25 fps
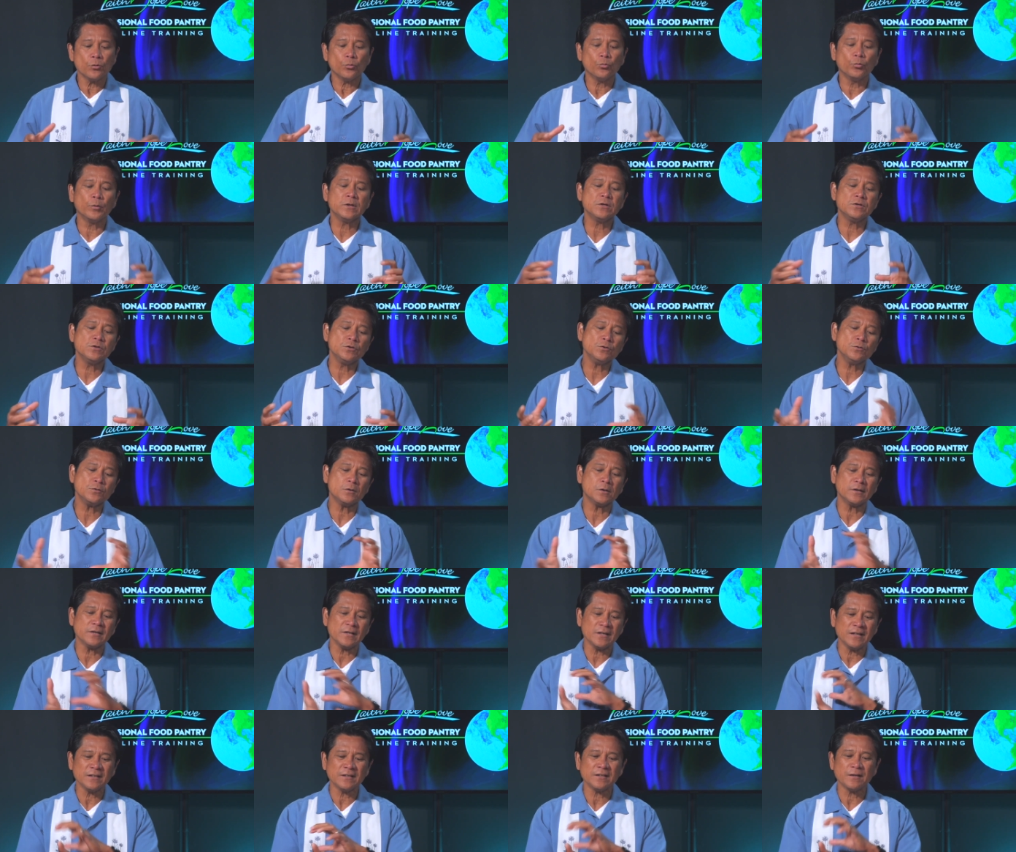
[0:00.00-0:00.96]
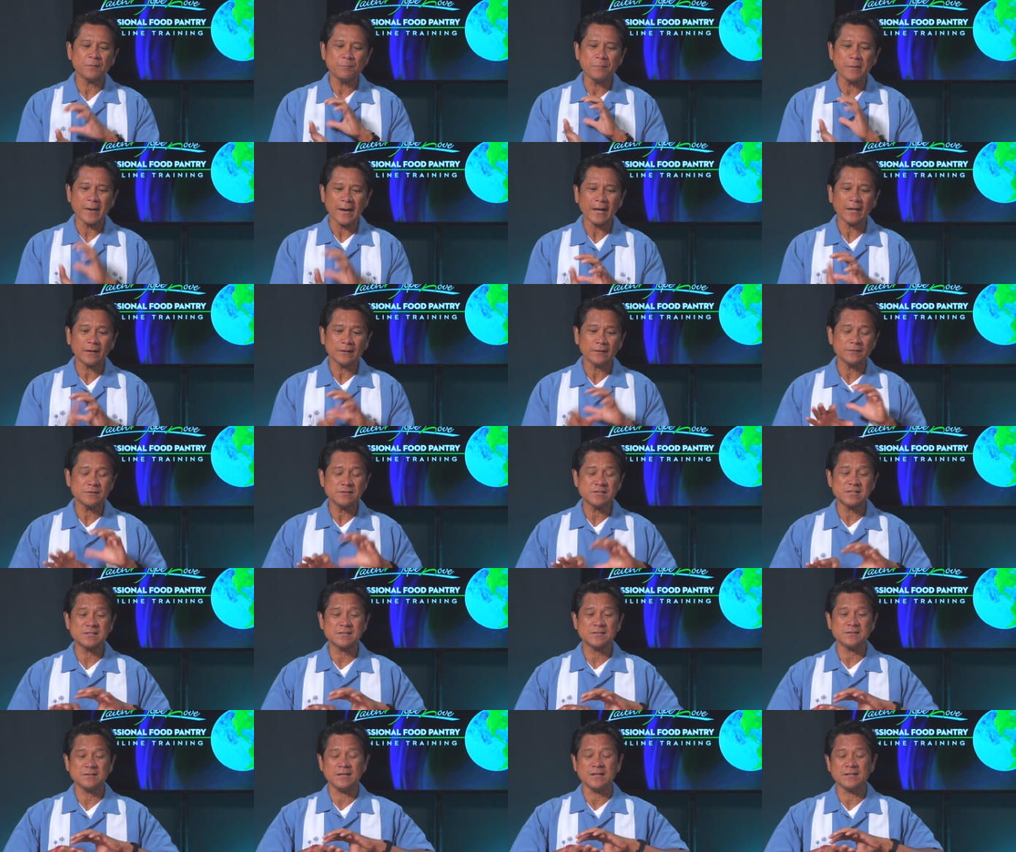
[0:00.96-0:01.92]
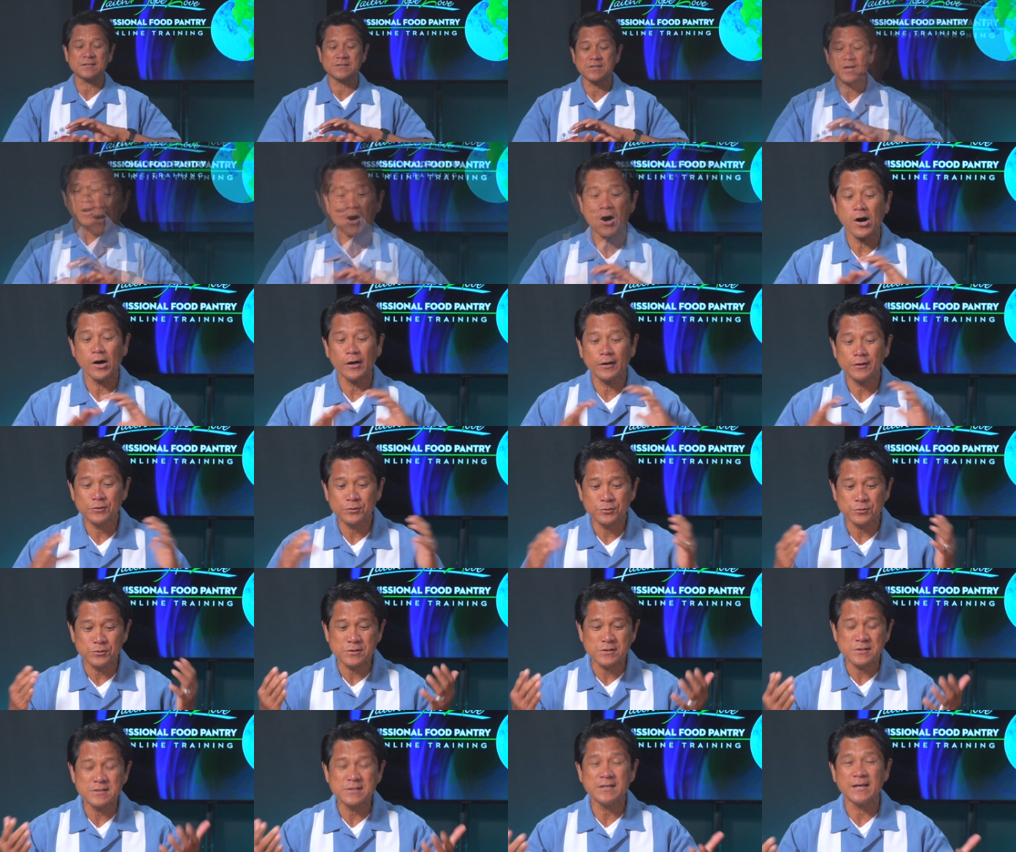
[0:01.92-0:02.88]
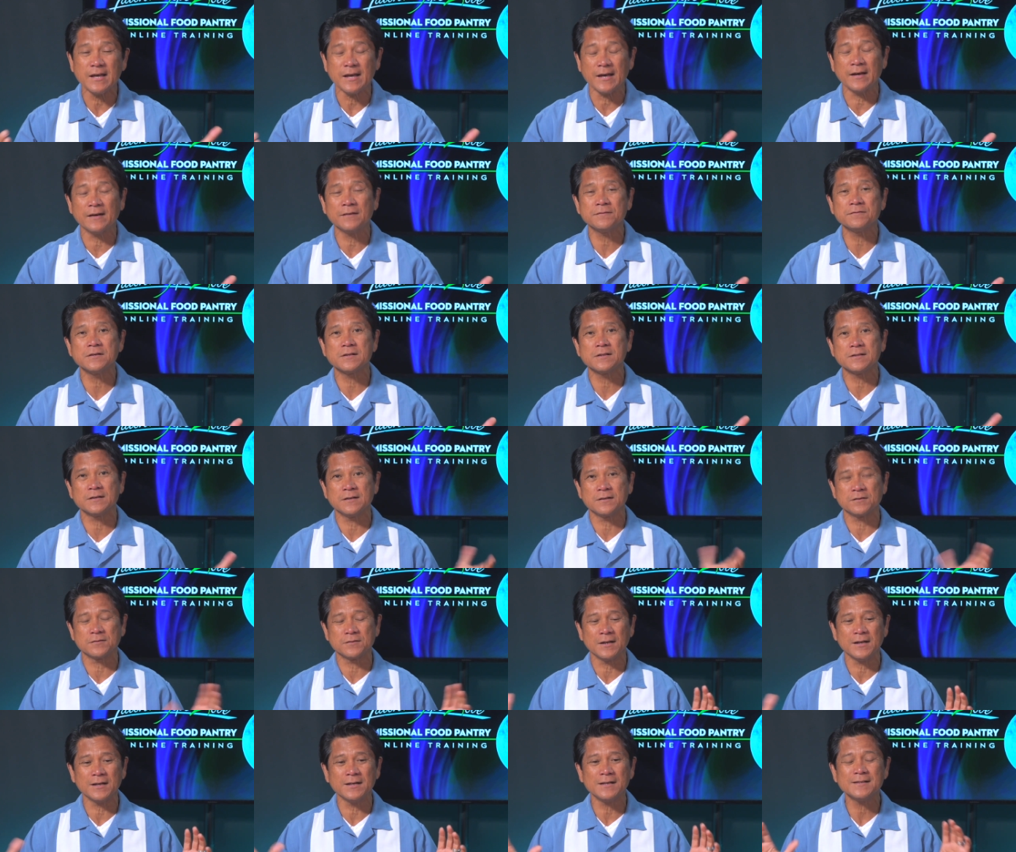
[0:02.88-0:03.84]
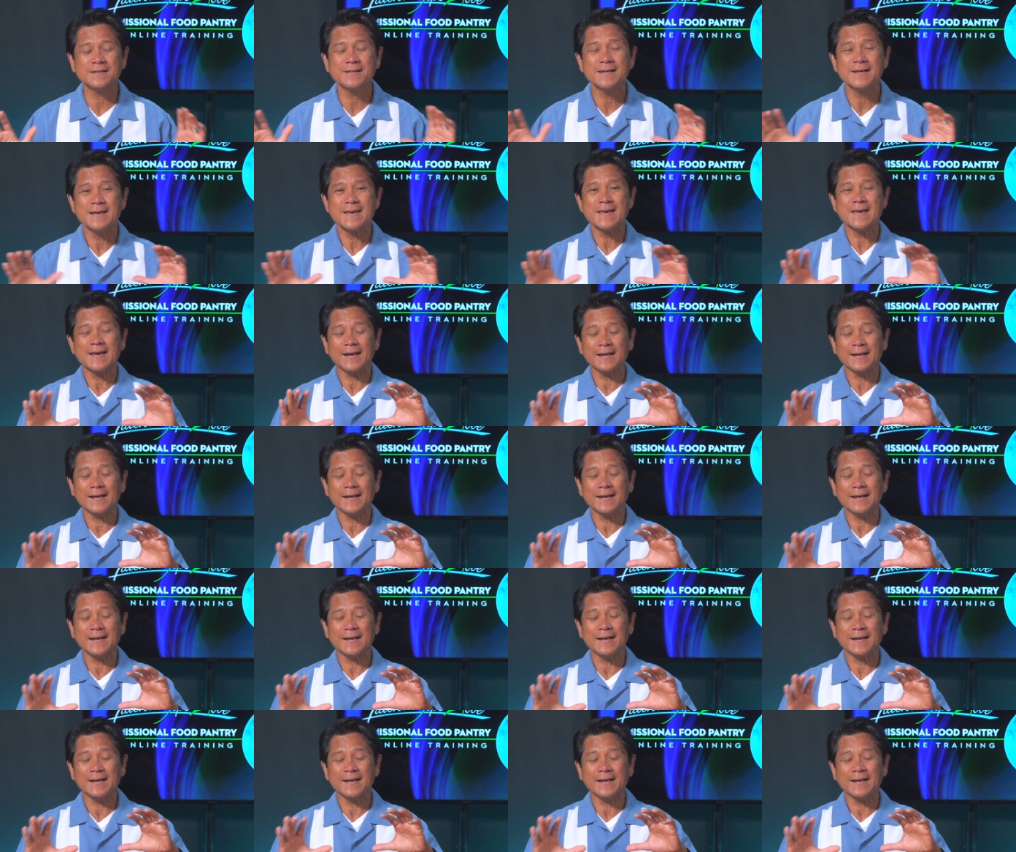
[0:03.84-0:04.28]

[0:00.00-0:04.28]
When you are in the battle, it's hard to see everything, right?